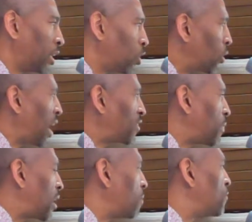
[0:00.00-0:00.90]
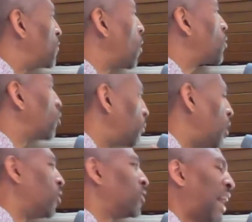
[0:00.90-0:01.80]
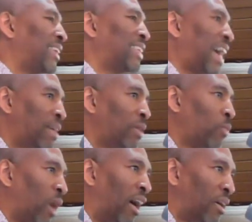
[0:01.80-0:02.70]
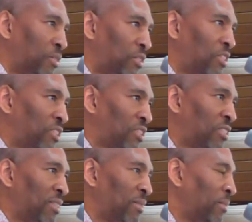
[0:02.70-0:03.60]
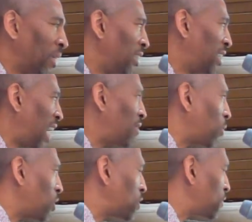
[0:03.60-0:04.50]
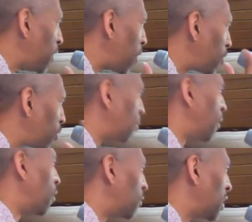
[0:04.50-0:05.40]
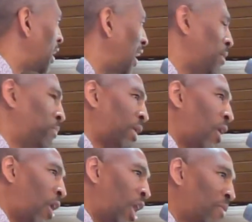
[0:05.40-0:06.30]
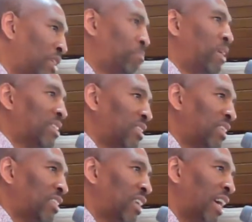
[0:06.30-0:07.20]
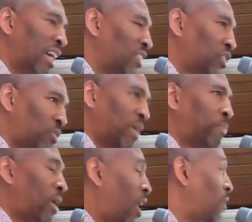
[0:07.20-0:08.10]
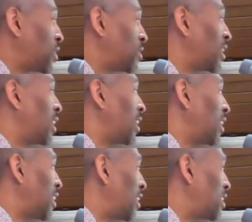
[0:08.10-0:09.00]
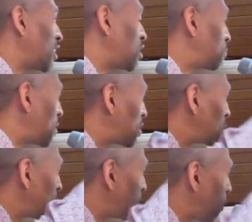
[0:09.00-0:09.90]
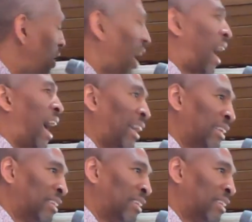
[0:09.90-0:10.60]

You're going to have to become vulnerable like David was. David was vulnerable and put all of his business in, in the street, put all of his, uh, his business before God.